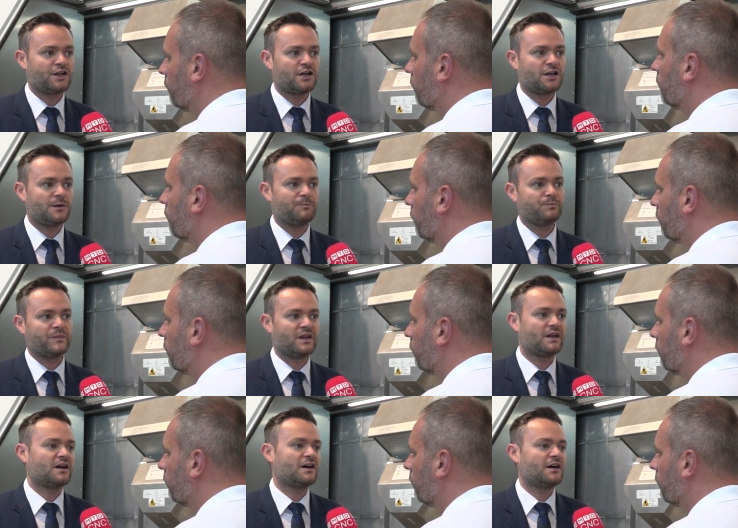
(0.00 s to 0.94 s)
Speaker 1: um,
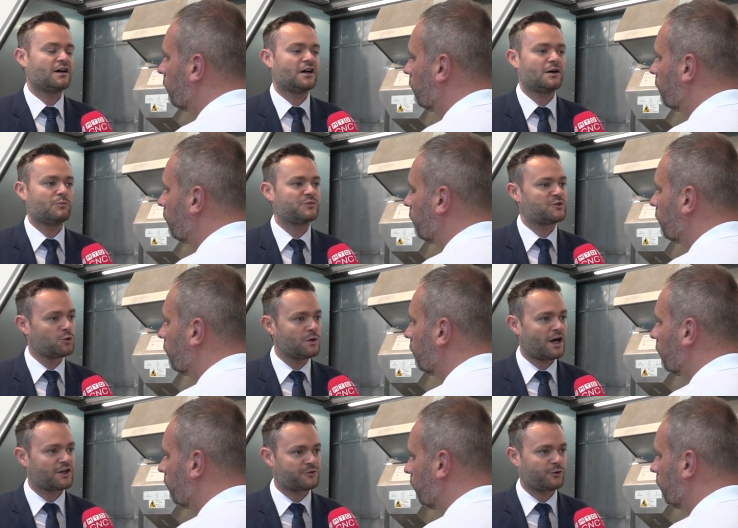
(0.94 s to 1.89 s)
um, too
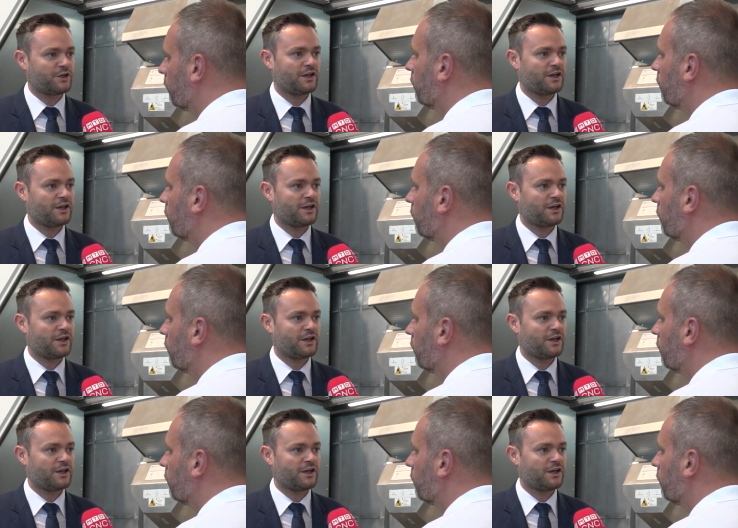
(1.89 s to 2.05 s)
large for